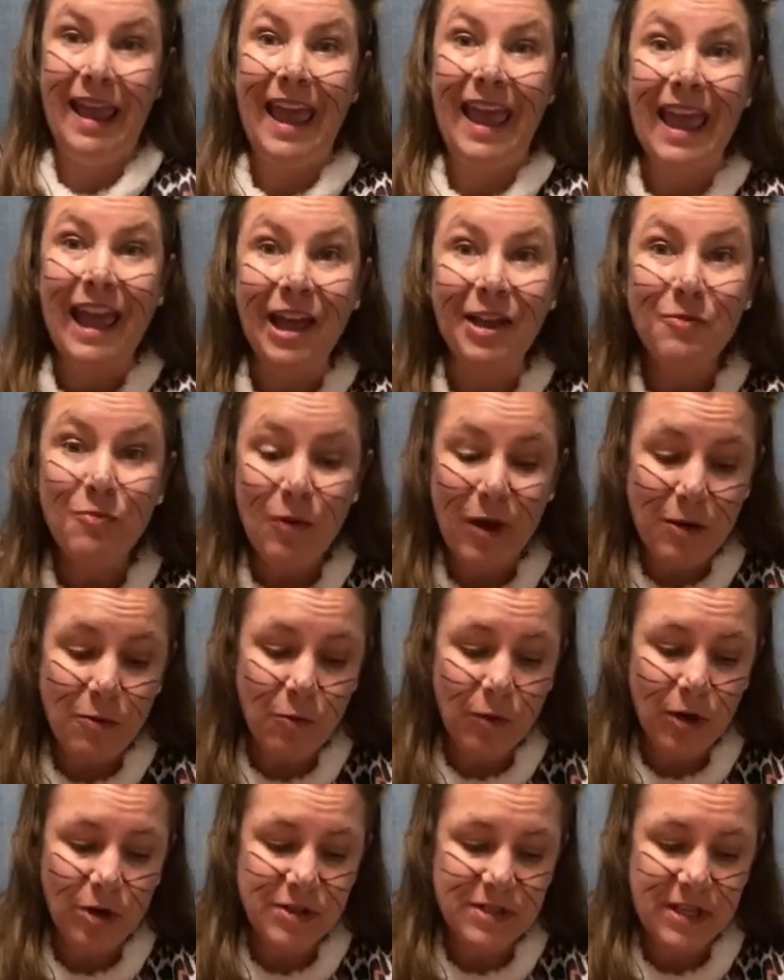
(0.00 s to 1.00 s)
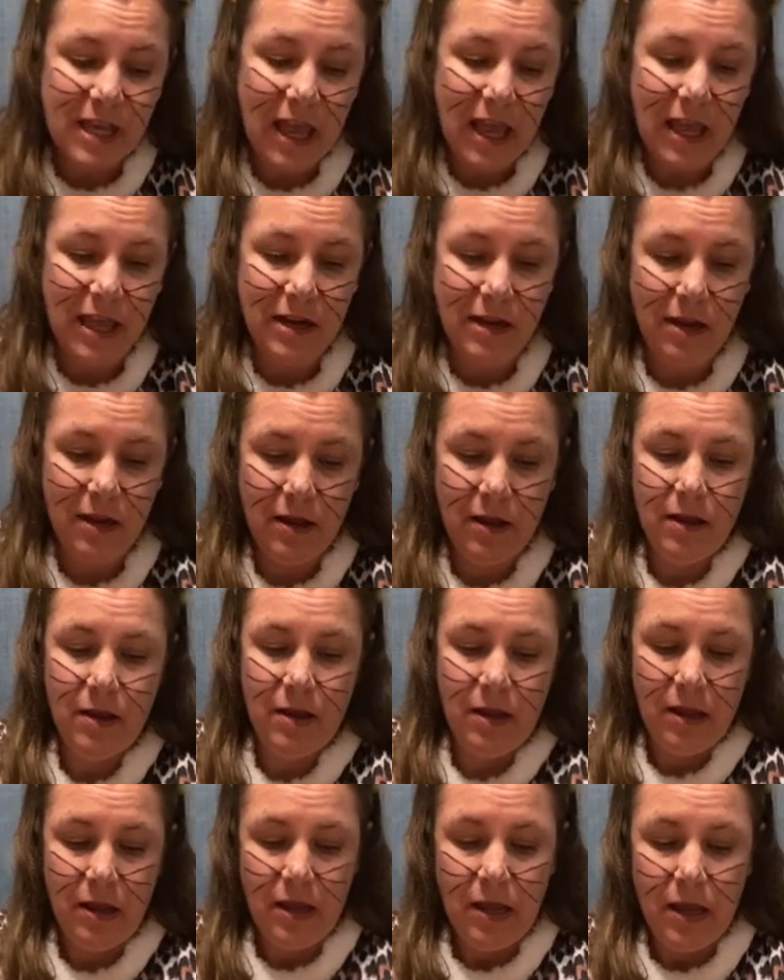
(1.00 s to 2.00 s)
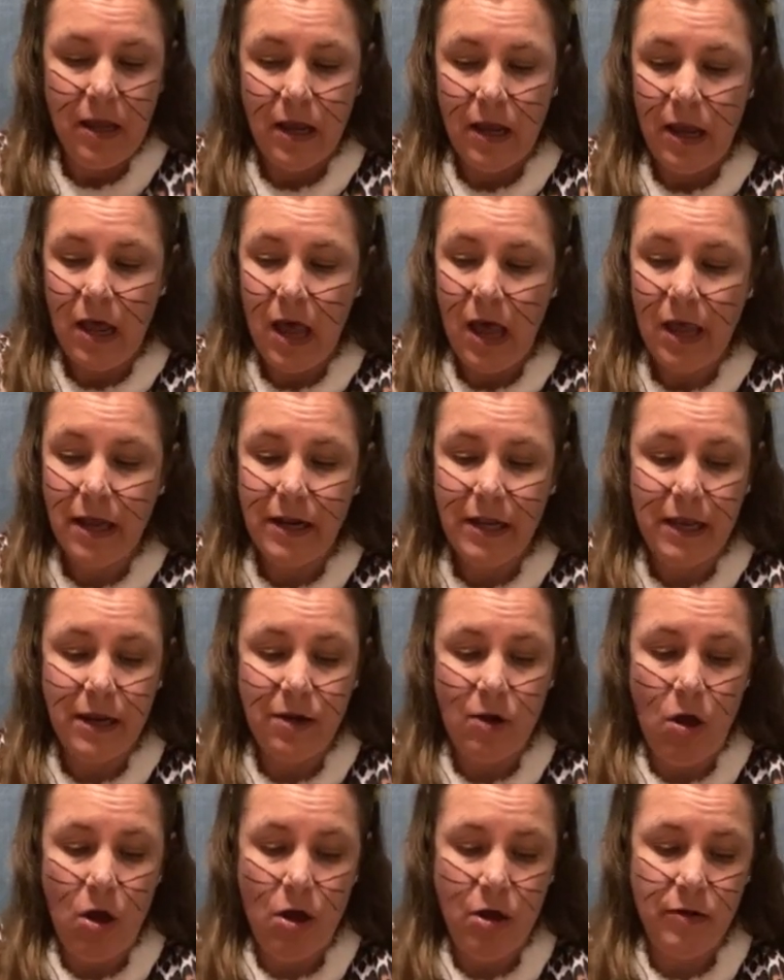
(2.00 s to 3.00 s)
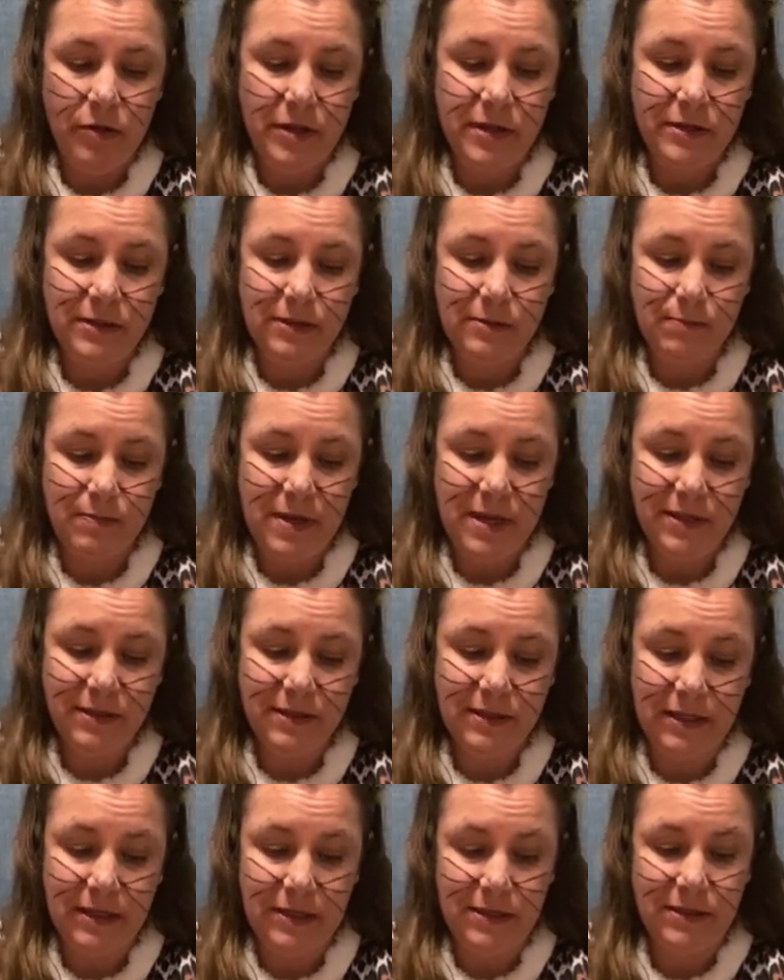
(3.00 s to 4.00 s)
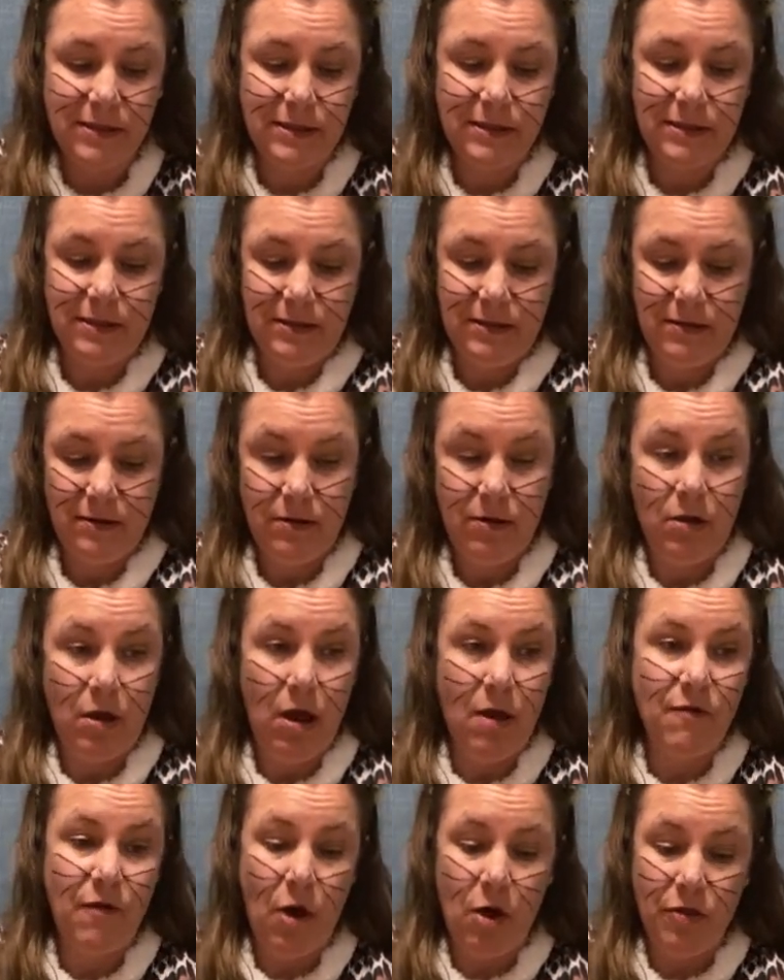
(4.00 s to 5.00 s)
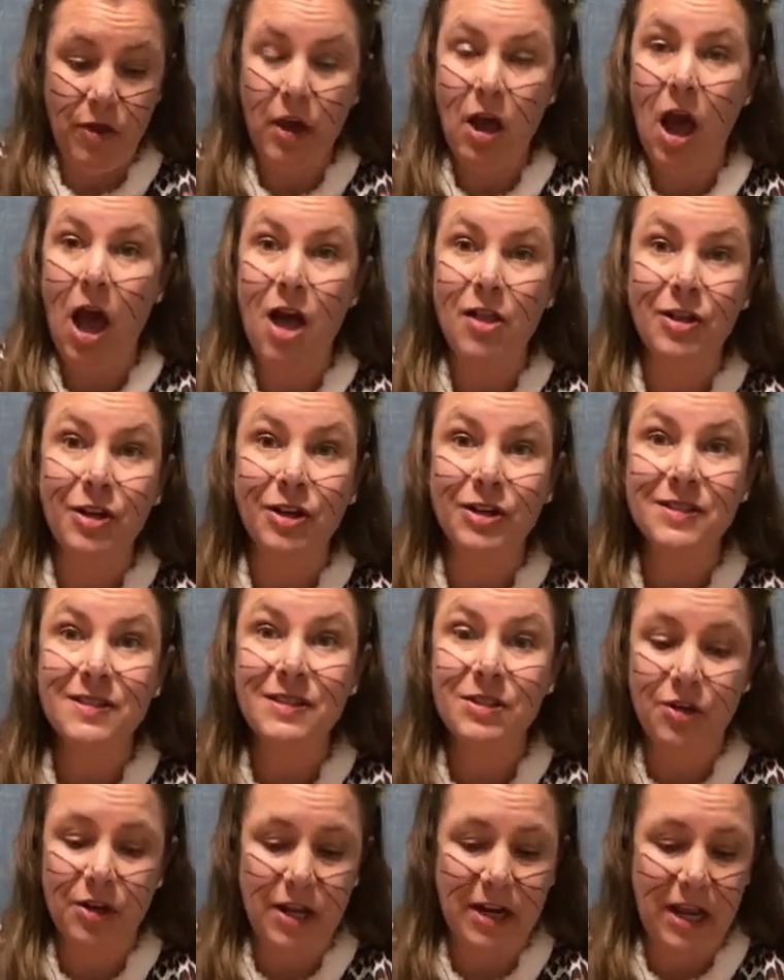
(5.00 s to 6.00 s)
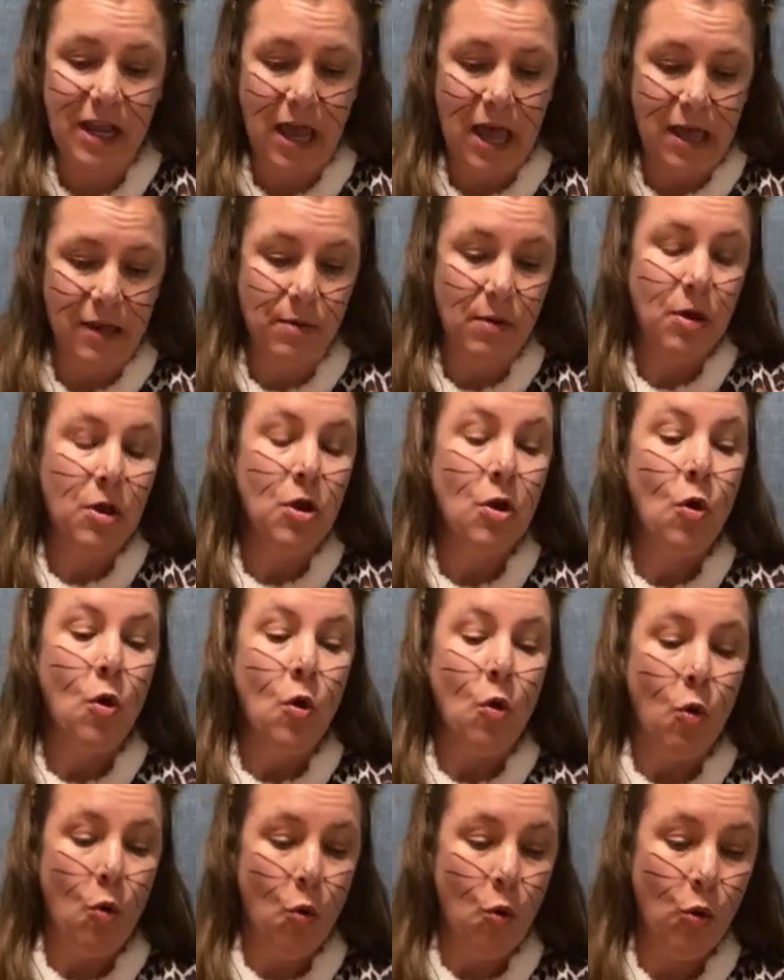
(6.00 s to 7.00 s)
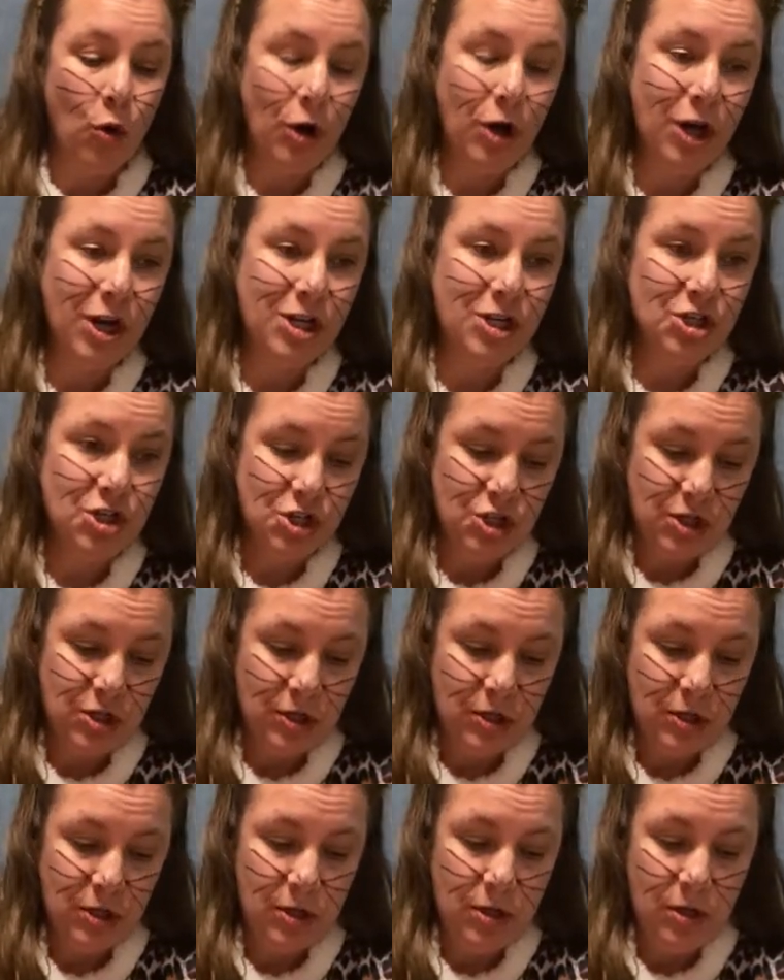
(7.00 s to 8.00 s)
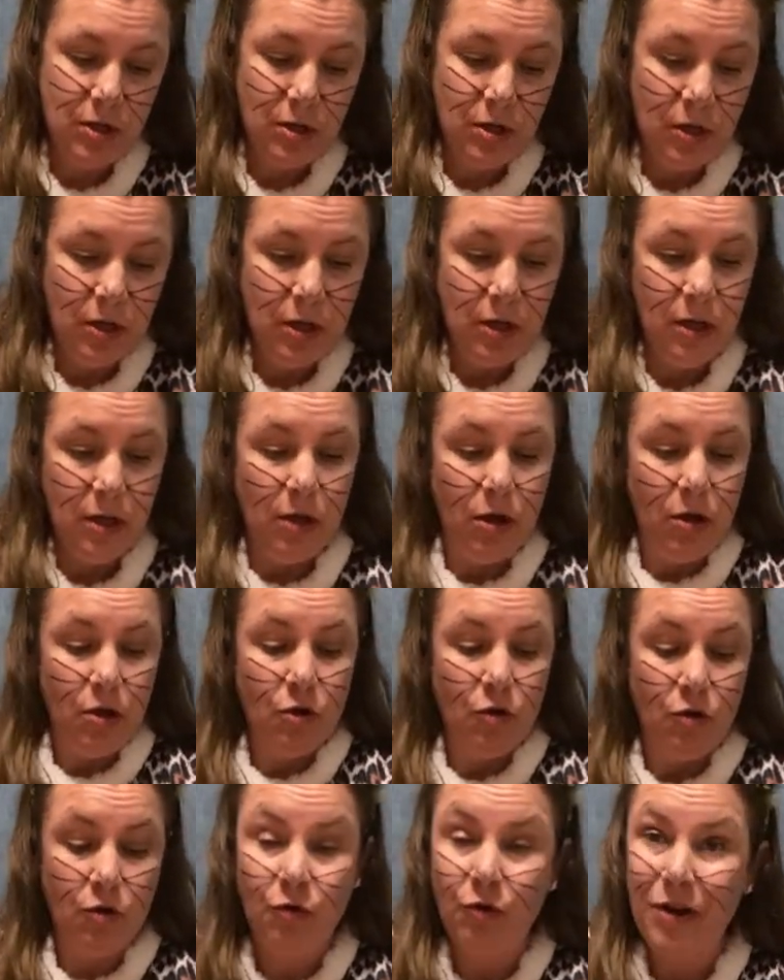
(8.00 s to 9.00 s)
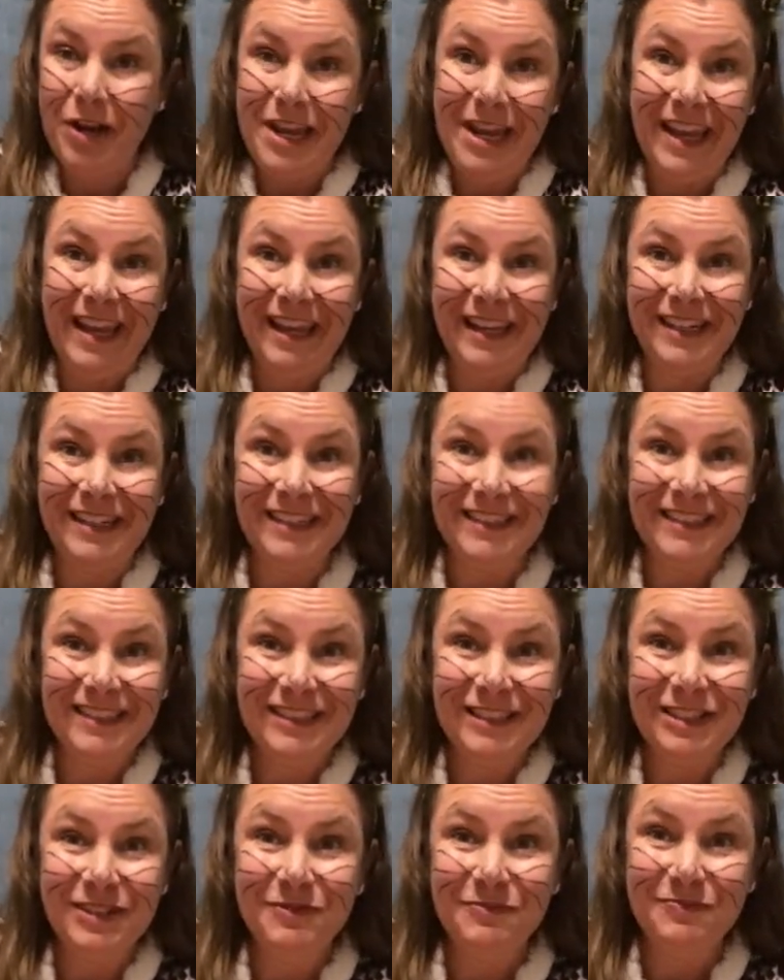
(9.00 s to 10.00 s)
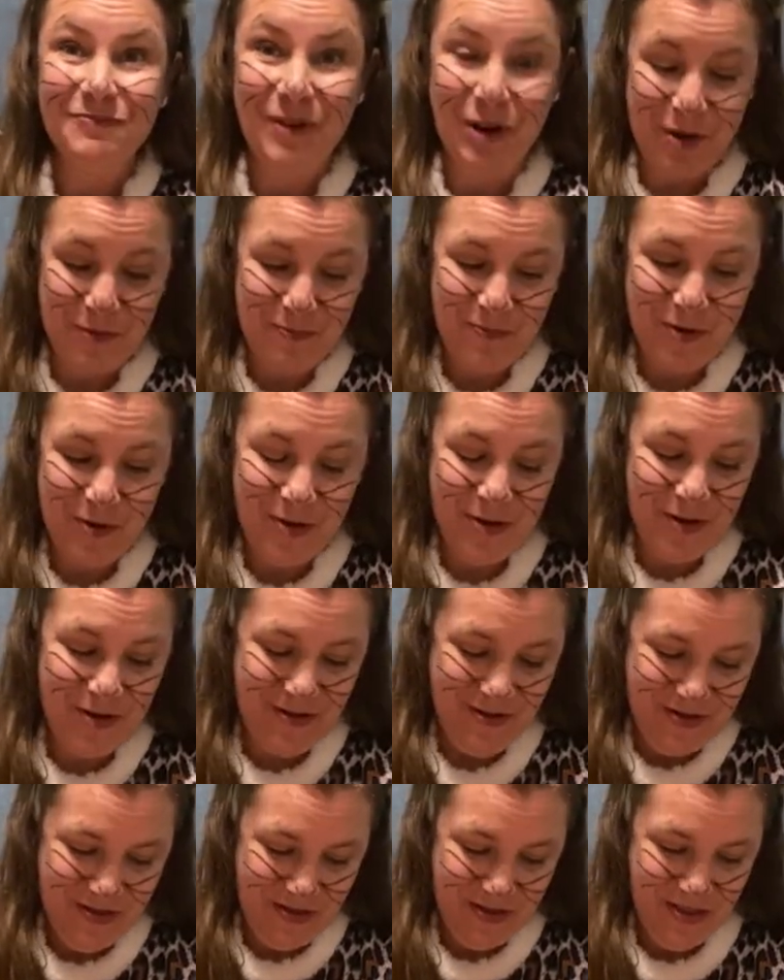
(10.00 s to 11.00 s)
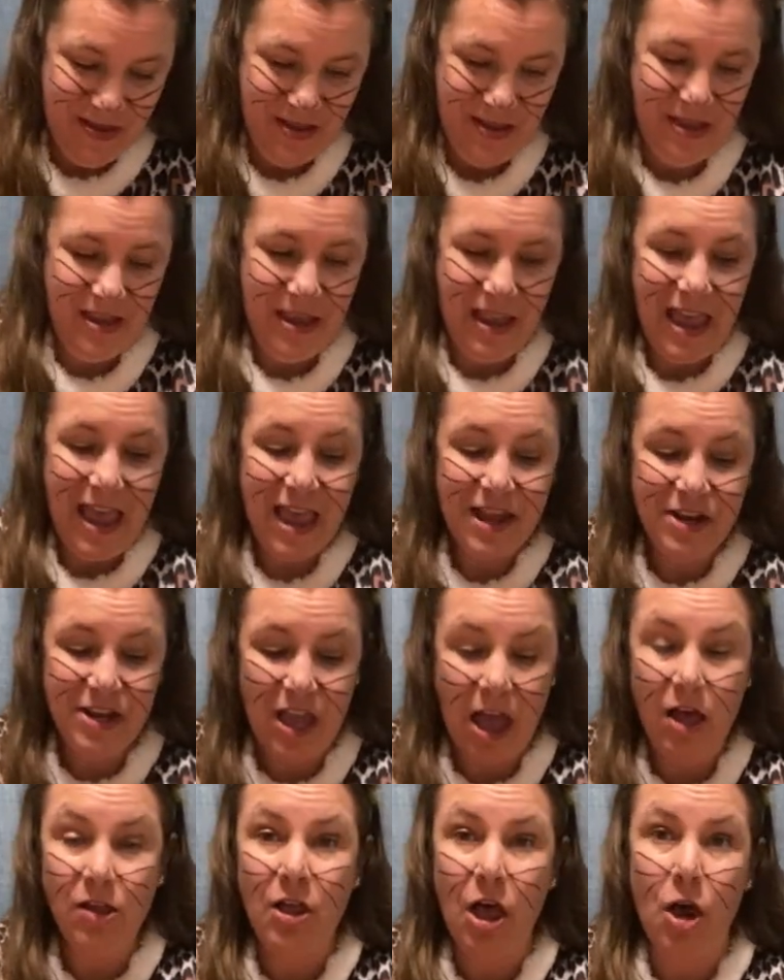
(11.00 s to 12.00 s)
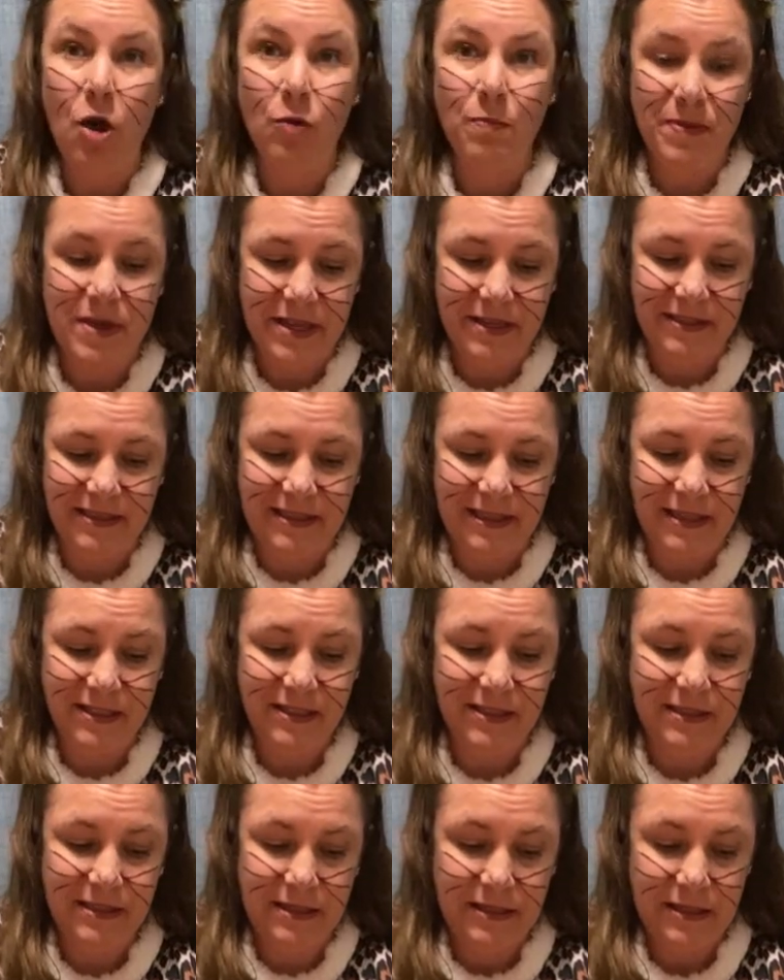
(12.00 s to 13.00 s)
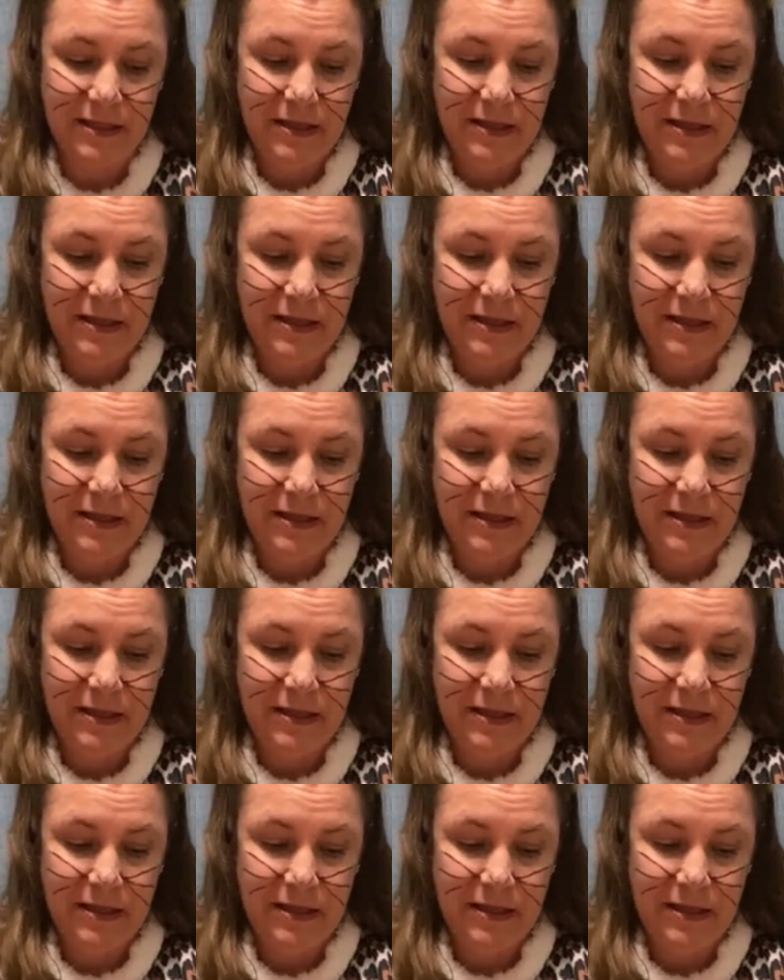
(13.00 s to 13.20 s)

And when we're done, cutting all these pieces of all the colors, you're gonna cut orange, green, purple, and yellow pieces.